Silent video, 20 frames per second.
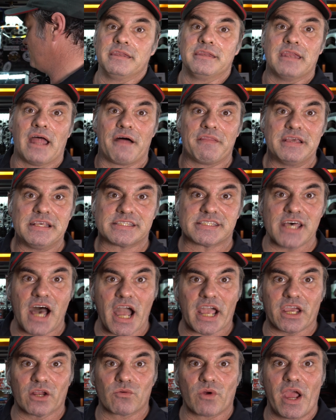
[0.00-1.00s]
Now these
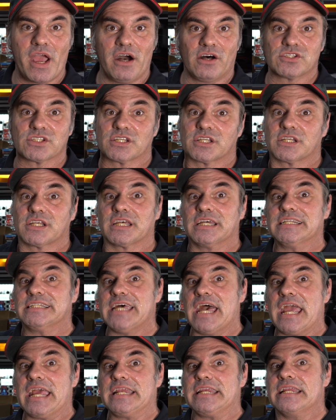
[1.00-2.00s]
socket rails
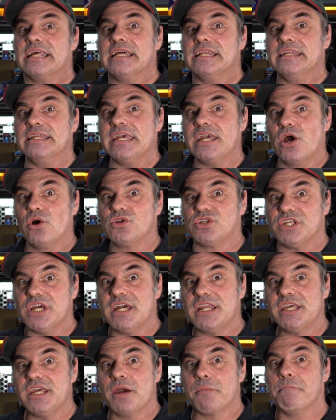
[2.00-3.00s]
contain
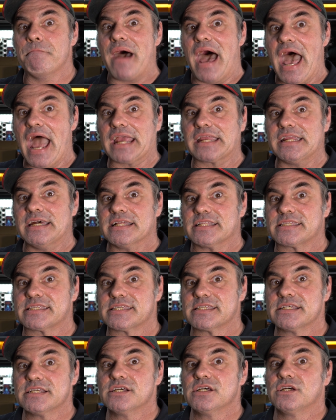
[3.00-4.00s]
neodymium
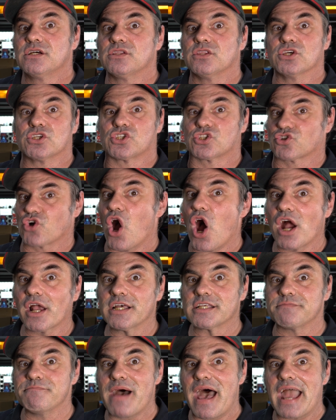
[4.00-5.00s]
magnets, the
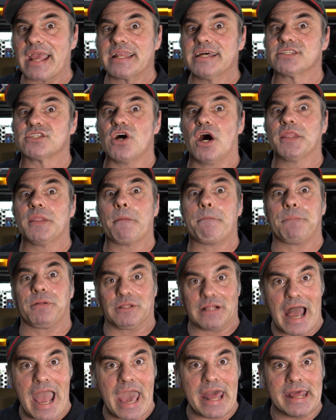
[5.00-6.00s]
strongest magnets on the
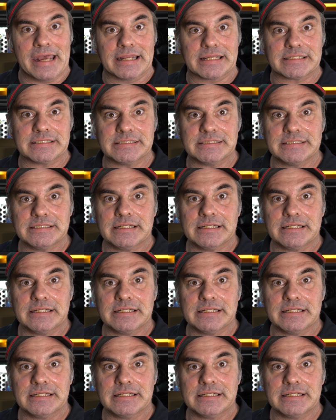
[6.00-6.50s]
planet.